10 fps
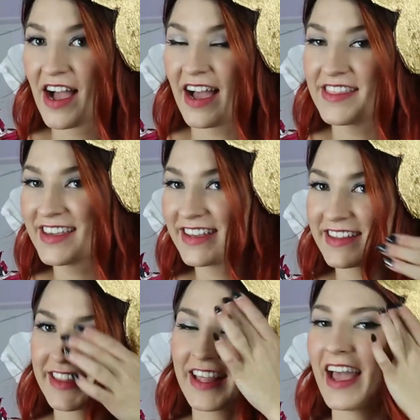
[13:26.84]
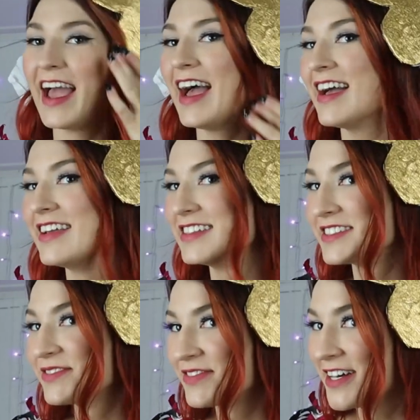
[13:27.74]
I think the hat is
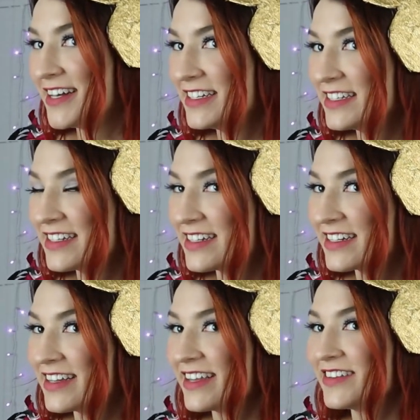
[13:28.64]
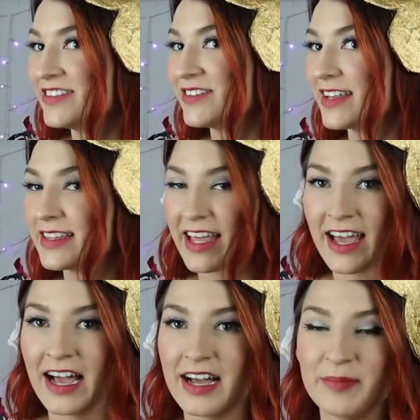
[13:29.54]
fun. I do like the
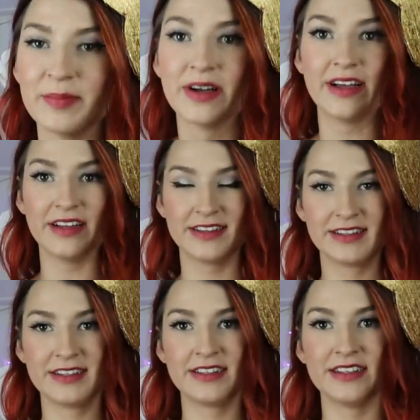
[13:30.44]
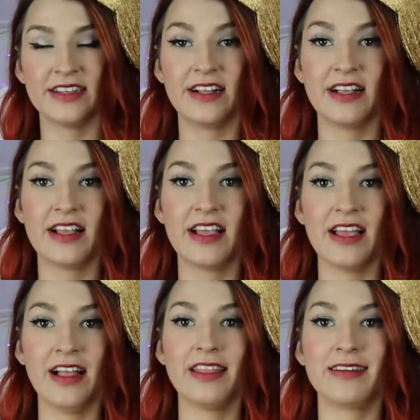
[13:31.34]
hat, but
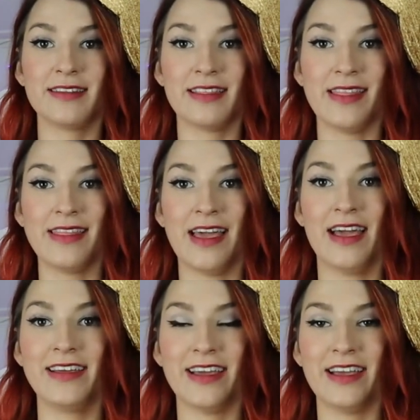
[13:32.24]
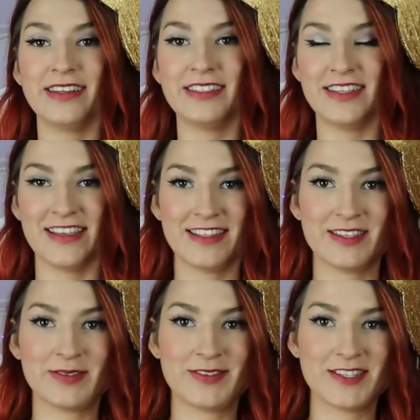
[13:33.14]
other than that,
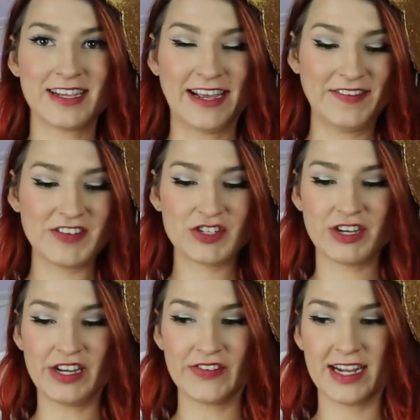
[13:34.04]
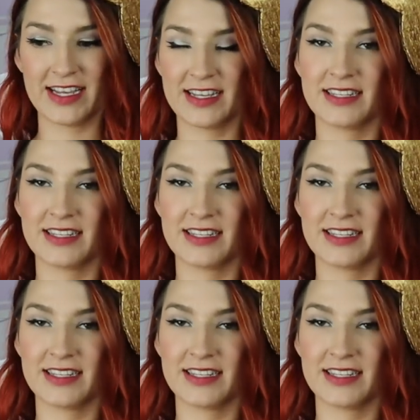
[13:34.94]
this one was kind of a train wreck.